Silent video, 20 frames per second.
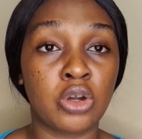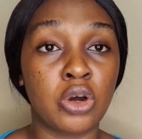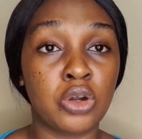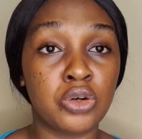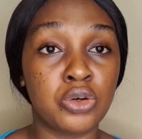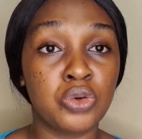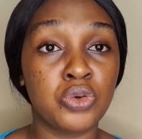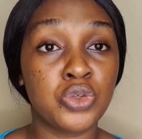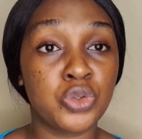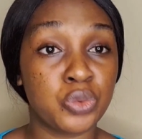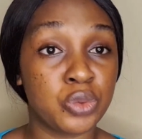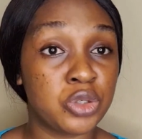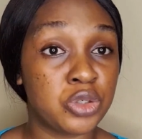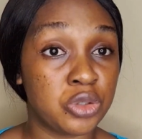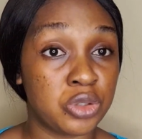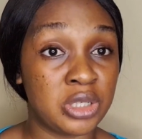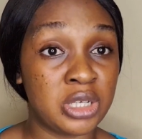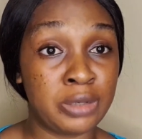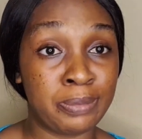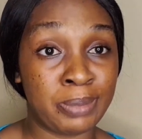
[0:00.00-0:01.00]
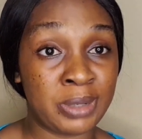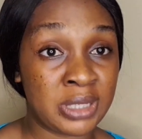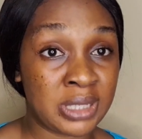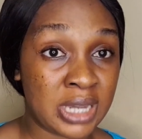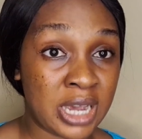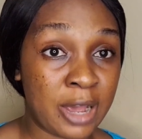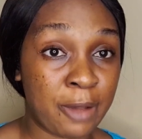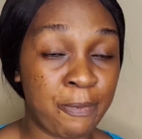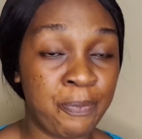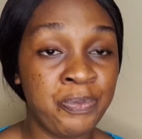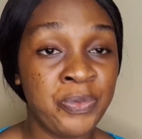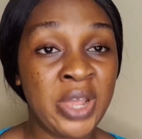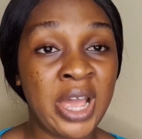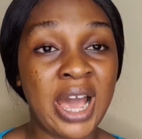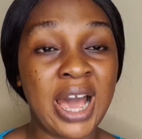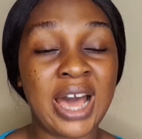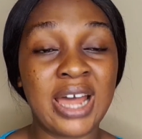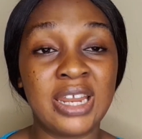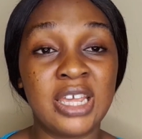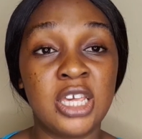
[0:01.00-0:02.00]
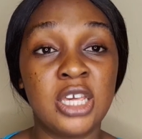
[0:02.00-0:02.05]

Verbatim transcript: God knows what you need by time and